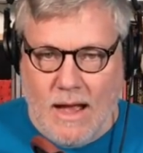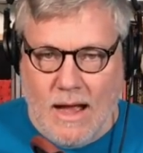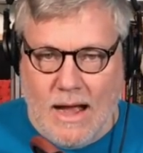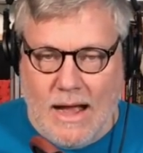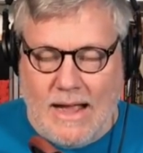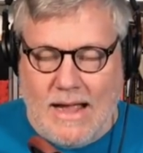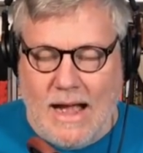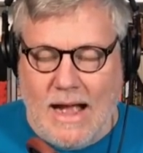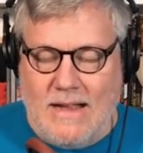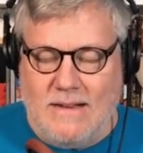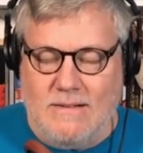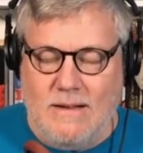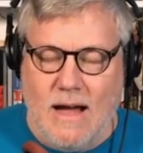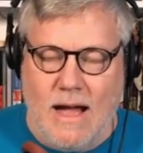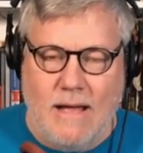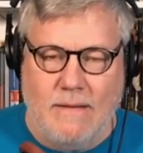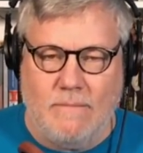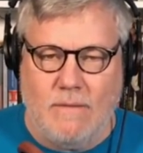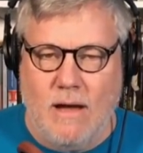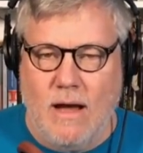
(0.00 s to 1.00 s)
I, I,
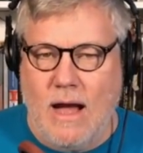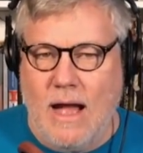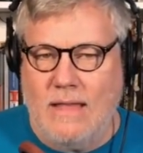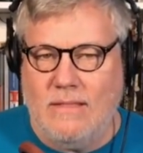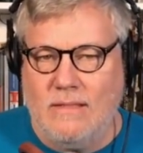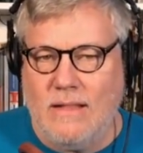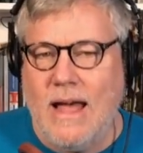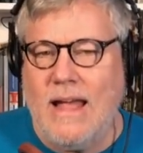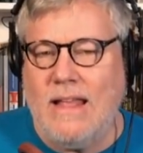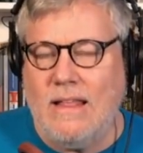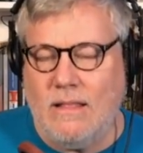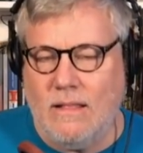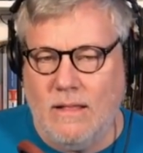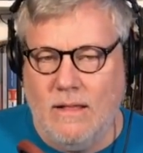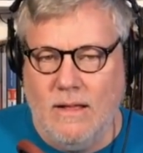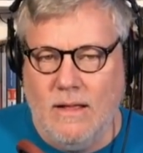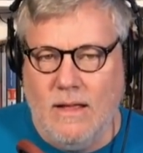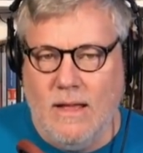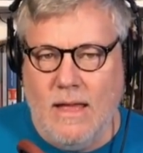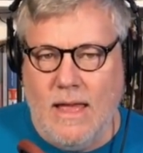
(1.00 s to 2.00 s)
I, I like
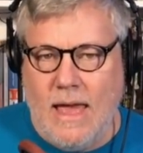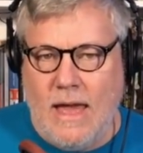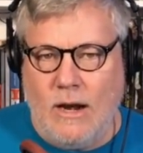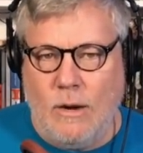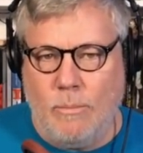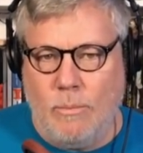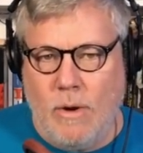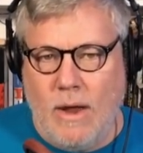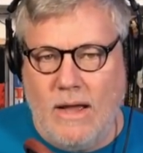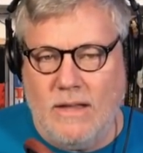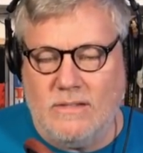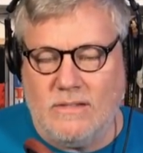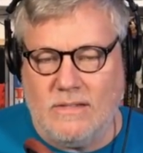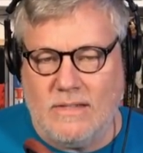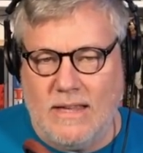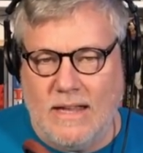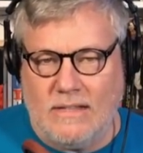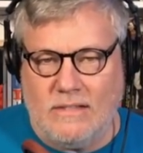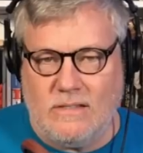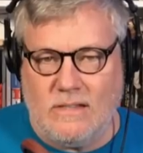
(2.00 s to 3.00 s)
Enterprise
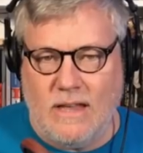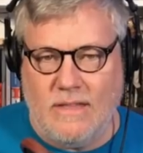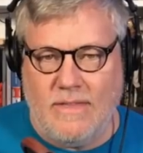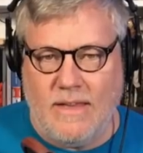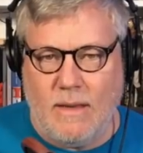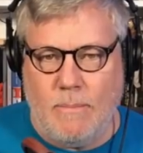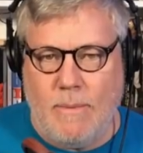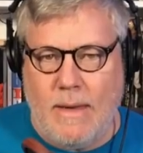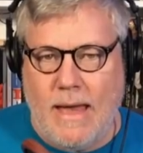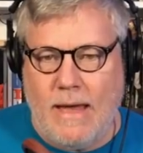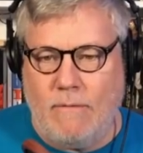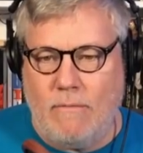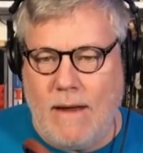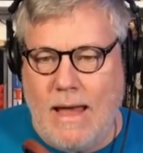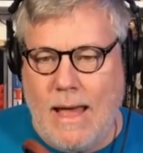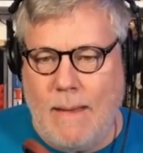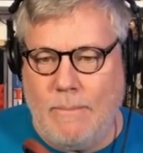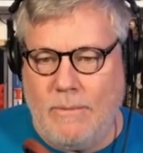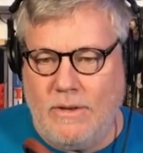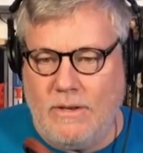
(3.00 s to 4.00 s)
gets, I think, a bad
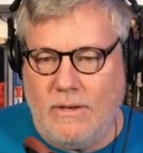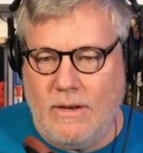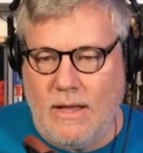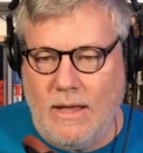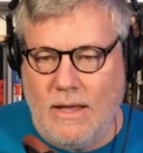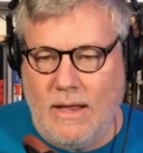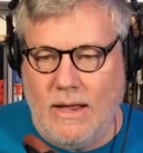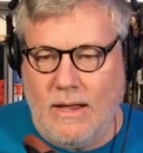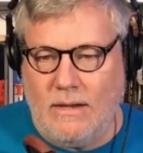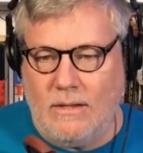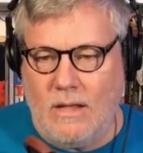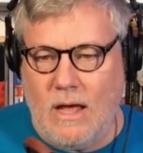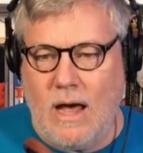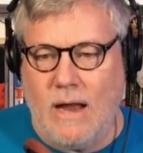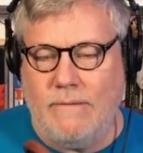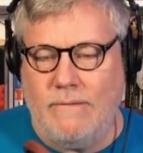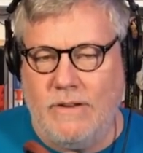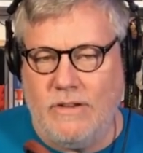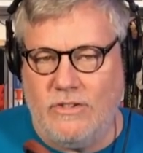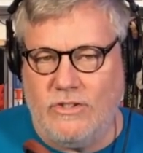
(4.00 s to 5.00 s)
rap, and, uh, and a
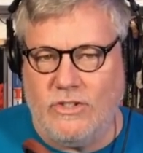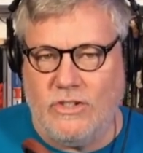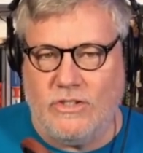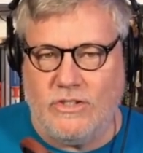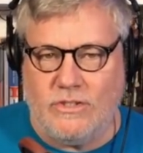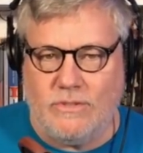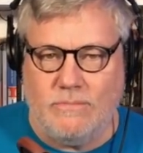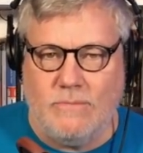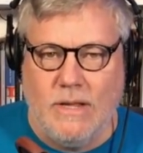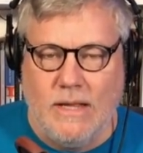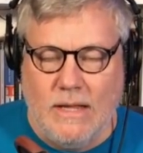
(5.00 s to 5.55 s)
lot of it is just